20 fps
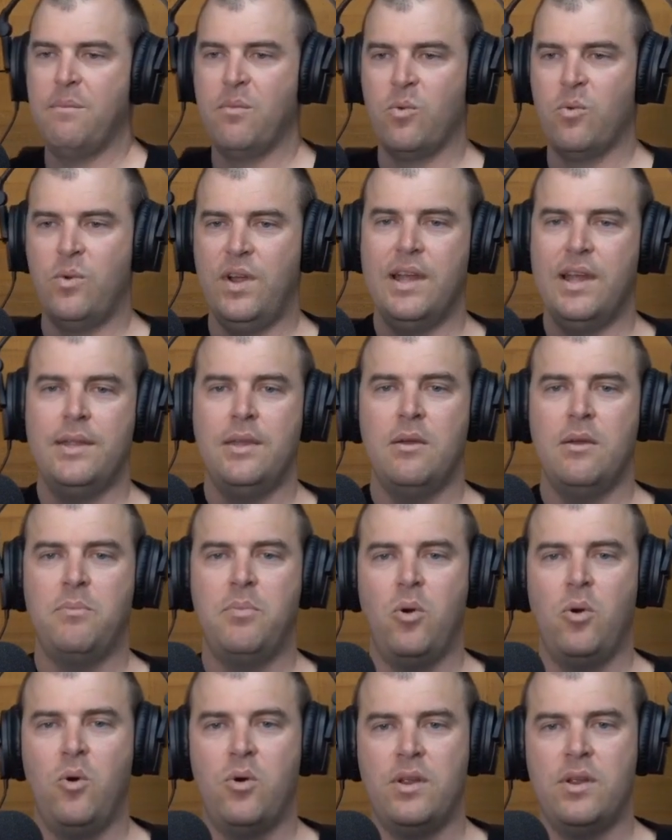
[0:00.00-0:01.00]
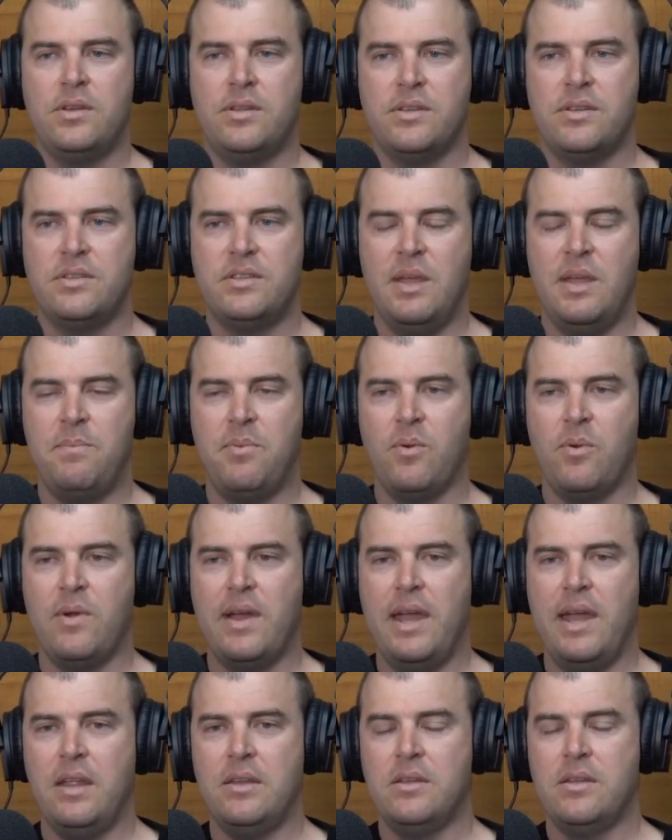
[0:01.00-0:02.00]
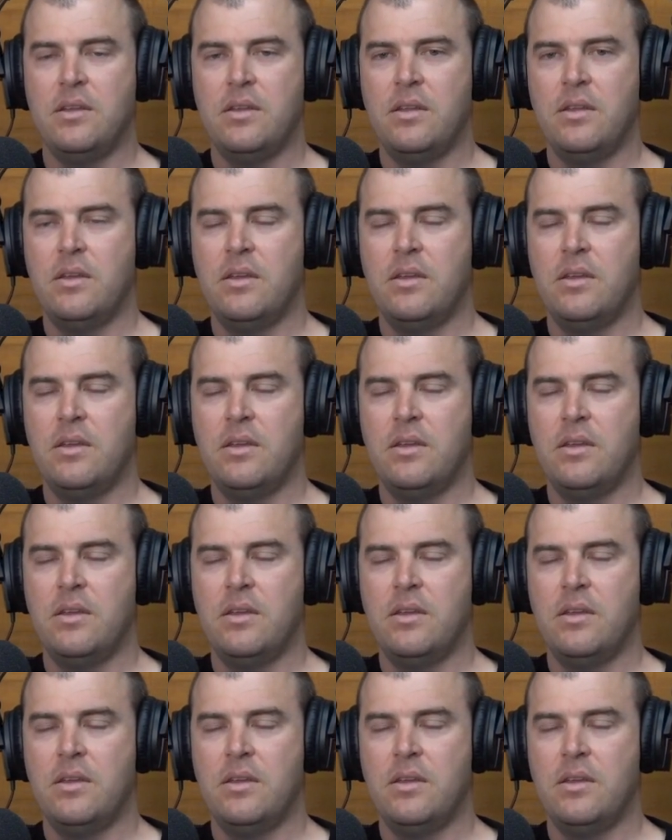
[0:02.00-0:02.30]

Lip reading: Really important to separate